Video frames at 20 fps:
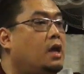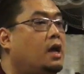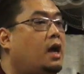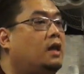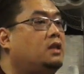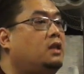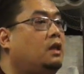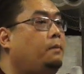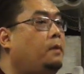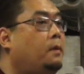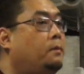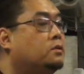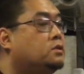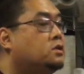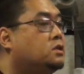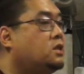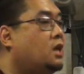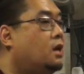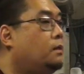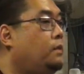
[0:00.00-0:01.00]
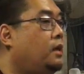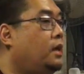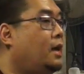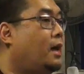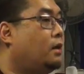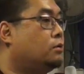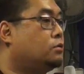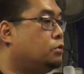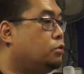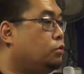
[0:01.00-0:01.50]
I need people to tell me
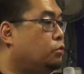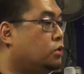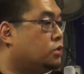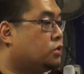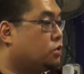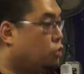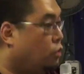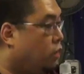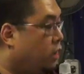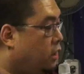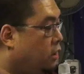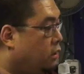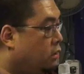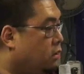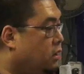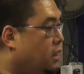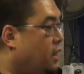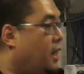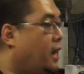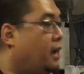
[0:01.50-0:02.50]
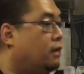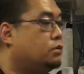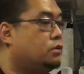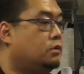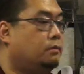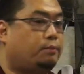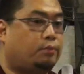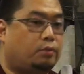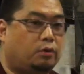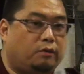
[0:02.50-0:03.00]
how to do the soil, how to
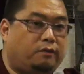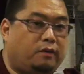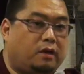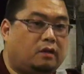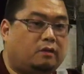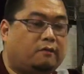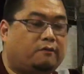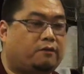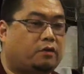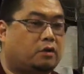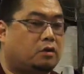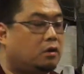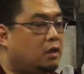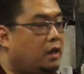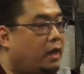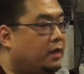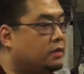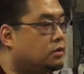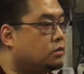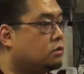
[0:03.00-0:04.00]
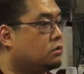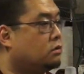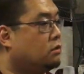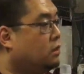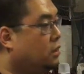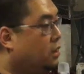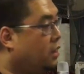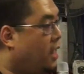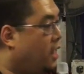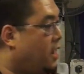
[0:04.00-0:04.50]
improve it, fertilizer,
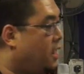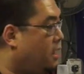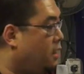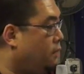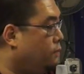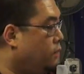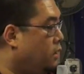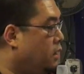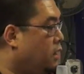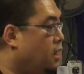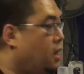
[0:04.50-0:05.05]
lime.